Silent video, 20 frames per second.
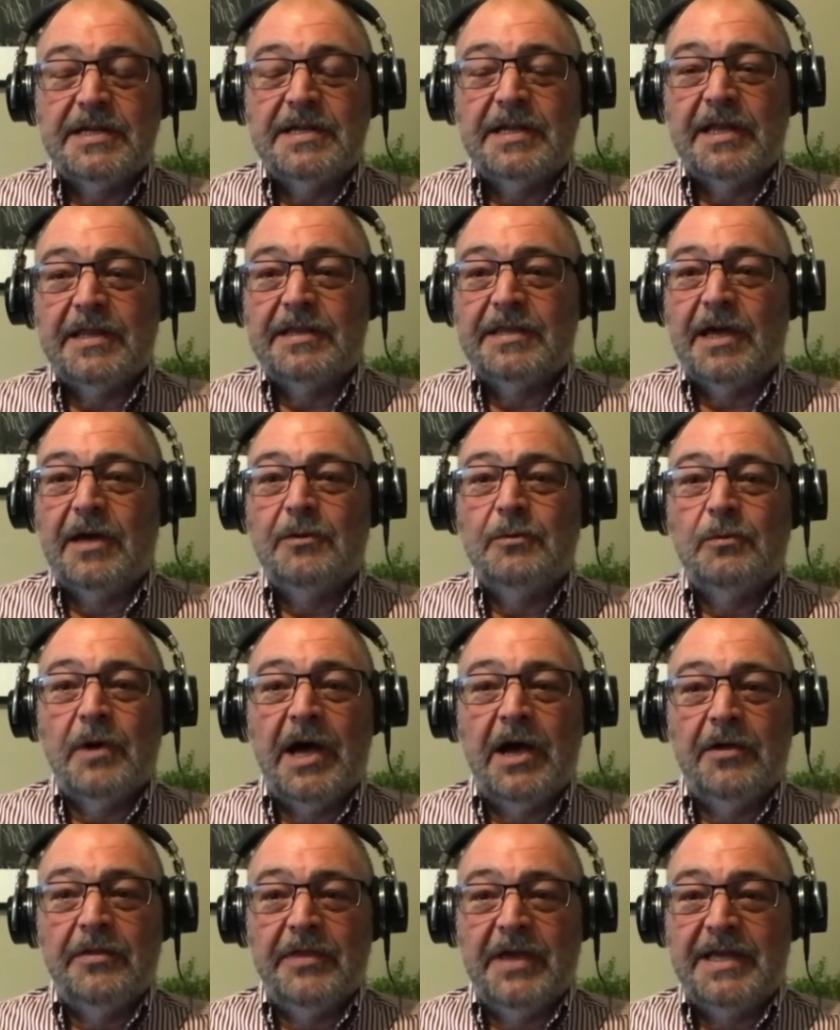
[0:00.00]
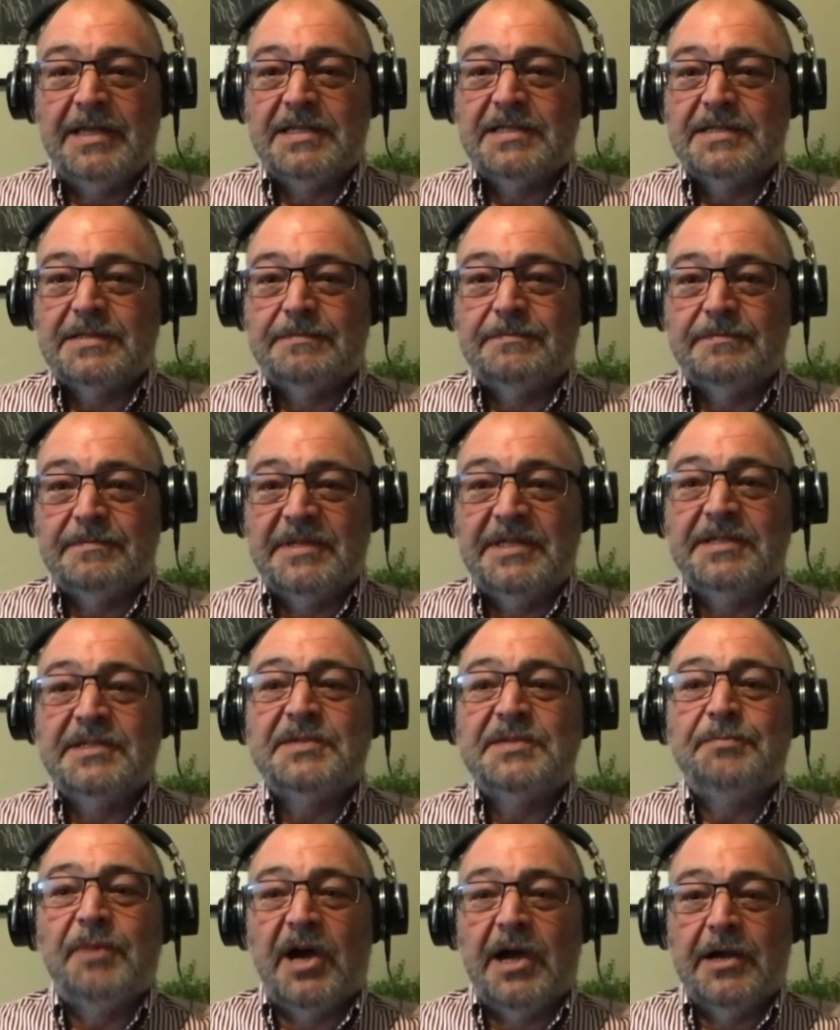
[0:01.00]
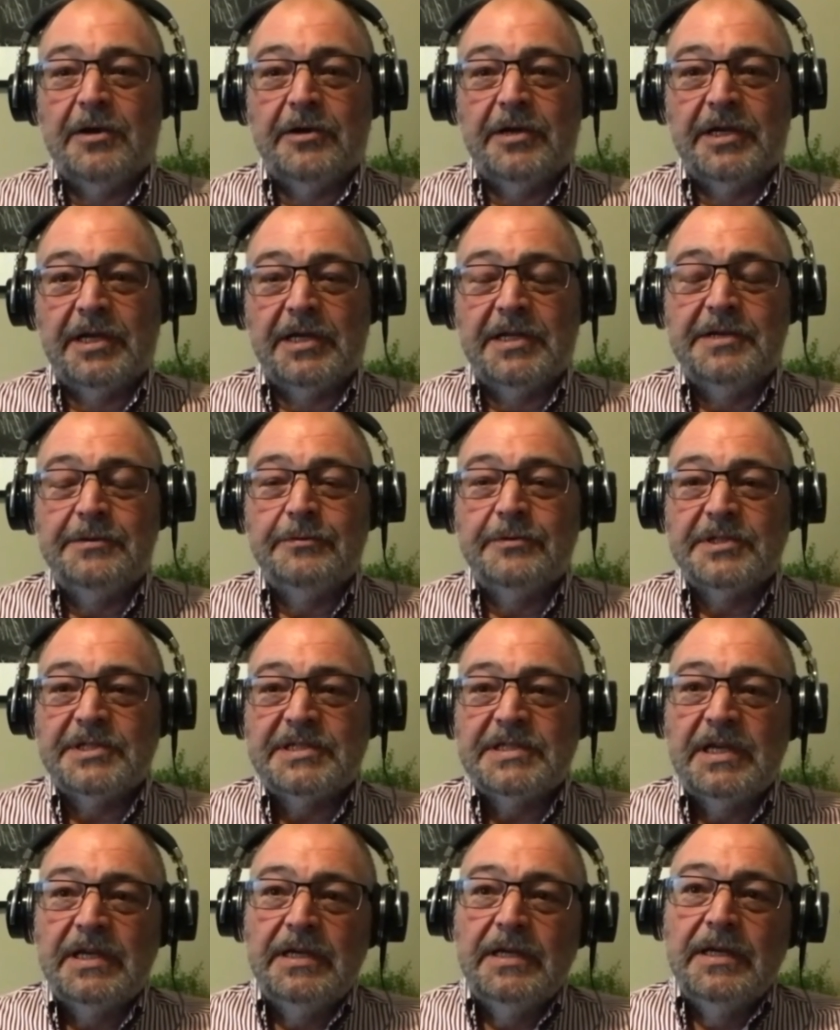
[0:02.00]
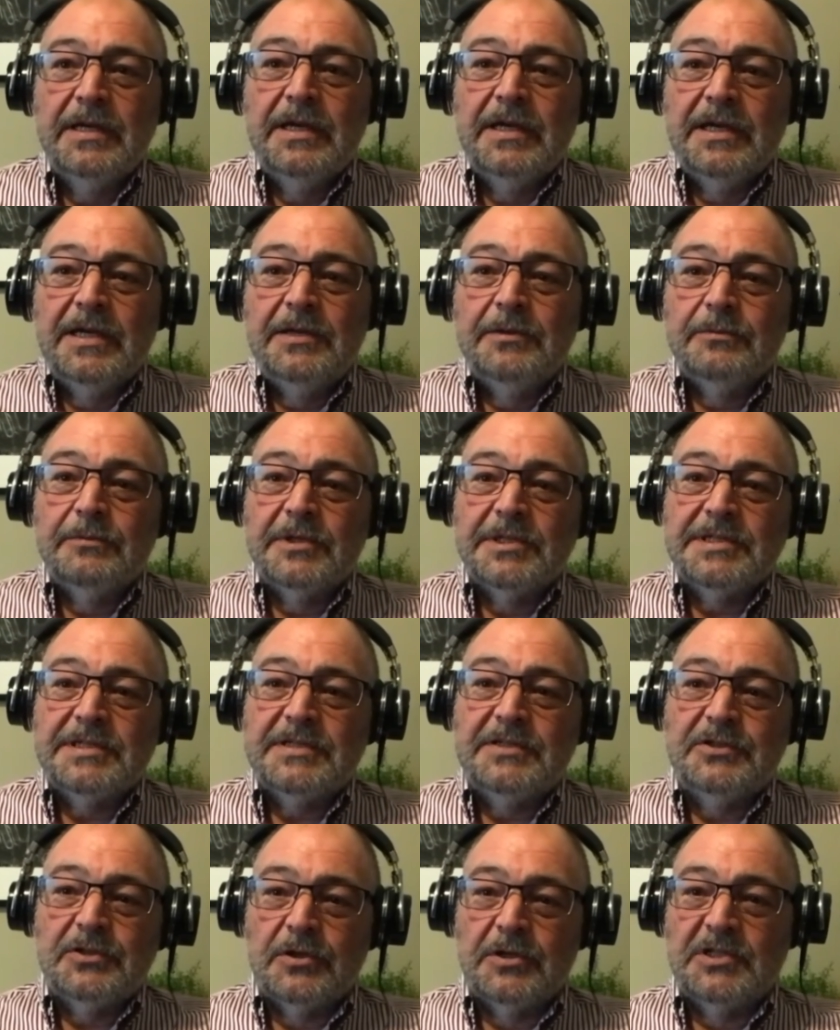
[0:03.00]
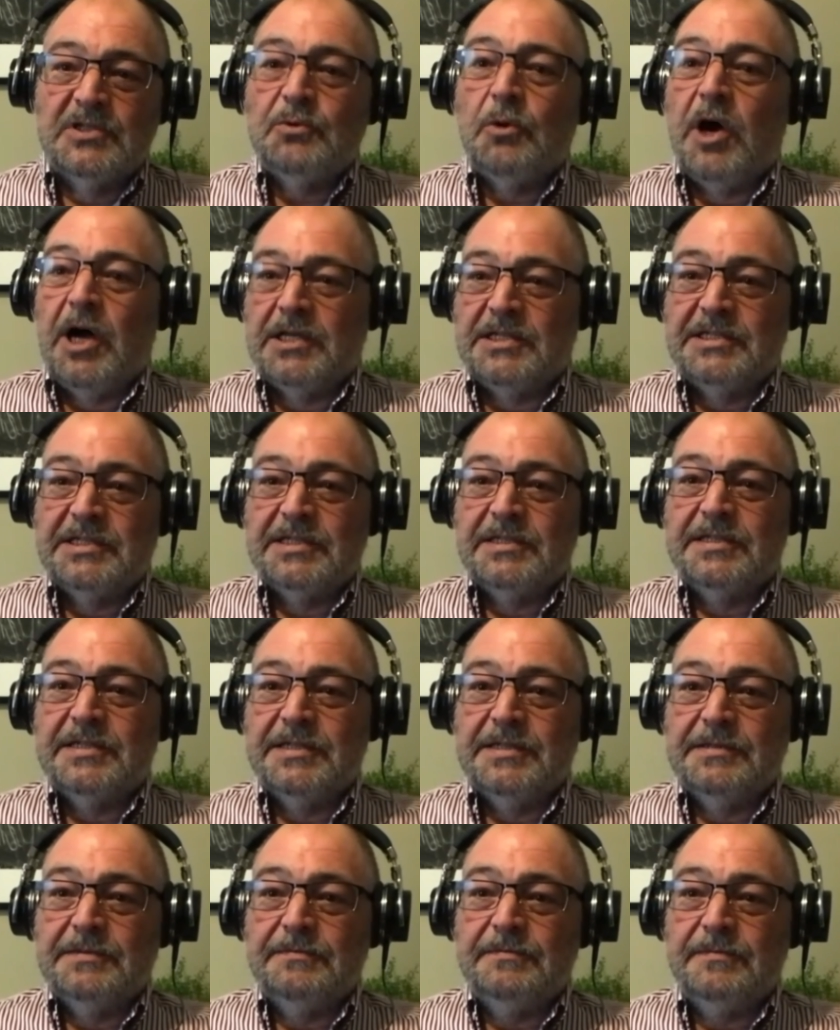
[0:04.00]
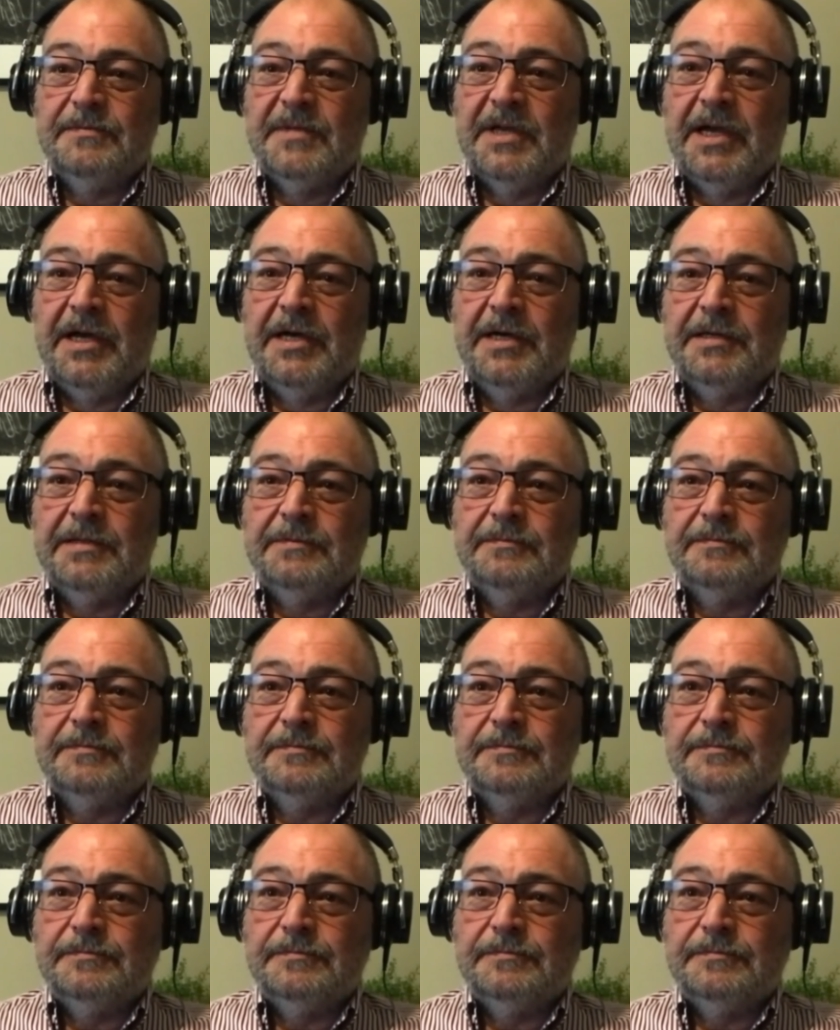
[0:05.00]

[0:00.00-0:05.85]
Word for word: And I thought, wow, that's inspiring. And it was, it was George Washington um,